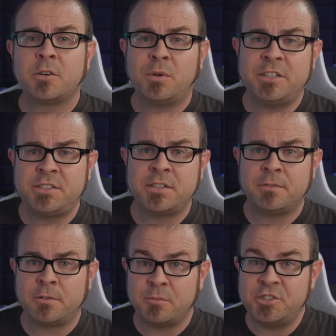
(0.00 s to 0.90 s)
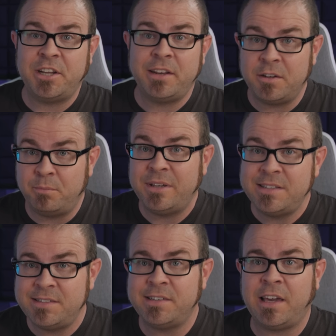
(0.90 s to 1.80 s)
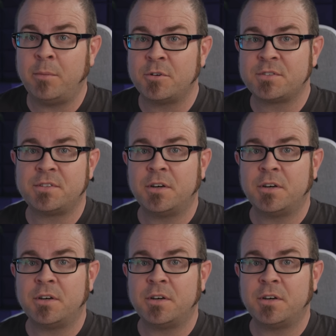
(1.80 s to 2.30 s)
The question from jaded P C gamers,